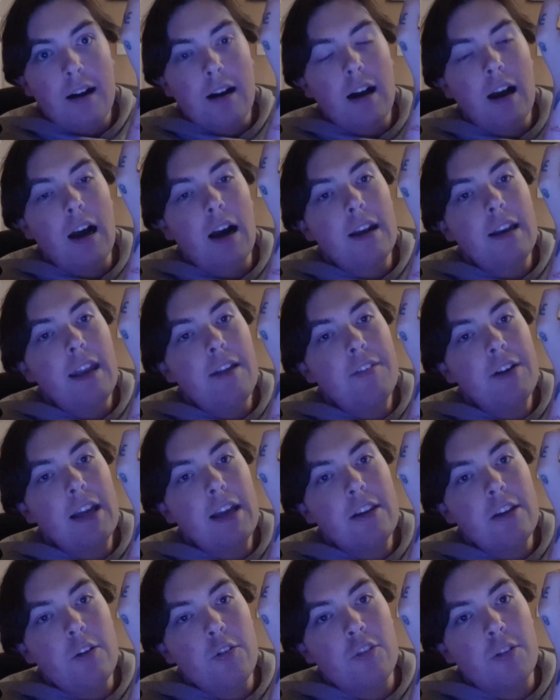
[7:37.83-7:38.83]
never
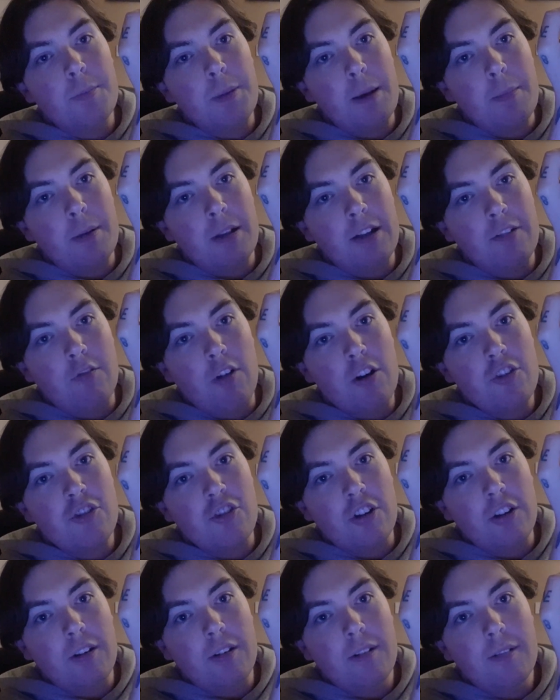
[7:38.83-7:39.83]
get used to people in Russian.